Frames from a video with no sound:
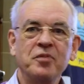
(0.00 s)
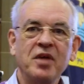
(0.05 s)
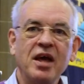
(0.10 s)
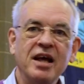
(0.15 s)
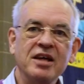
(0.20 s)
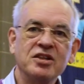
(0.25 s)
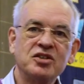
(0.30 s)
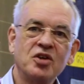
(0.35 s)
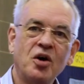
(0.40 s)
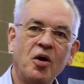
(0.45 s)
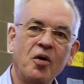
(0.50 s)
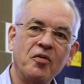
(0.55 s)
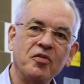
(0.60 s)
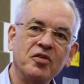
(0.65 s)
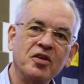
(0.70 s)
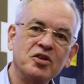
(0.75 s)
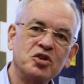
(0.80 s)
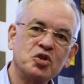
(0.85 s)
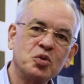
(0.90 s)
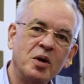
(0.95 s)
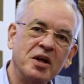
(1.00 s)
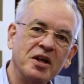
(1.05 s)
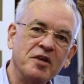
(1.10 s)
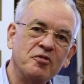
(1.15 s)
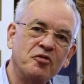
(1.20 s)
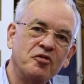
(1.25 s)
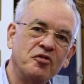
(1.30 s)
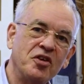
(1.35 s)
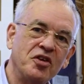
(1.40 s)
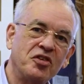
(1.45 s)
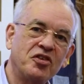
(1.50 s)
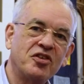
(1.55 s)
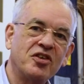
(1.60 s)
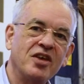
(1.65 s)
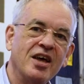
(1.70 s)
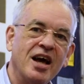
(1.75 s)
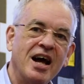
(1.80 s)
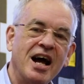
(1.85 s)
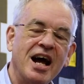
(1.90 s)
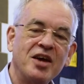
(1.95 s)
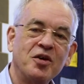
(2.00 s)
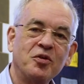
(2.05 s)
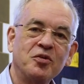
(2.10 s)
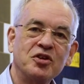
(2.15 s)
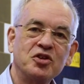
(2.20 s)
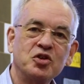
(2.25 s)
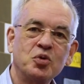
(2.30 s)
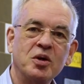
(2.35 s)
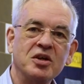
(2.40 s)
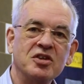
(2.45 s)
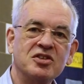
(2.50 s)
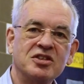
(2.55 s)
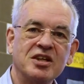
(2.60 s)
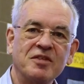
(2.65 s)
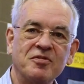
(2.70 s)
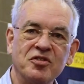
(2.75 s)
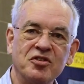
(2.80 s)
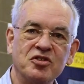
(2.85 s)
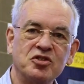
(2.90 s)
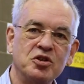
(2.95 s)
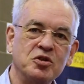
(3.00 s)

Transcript: It's on the 25th and on the 27th,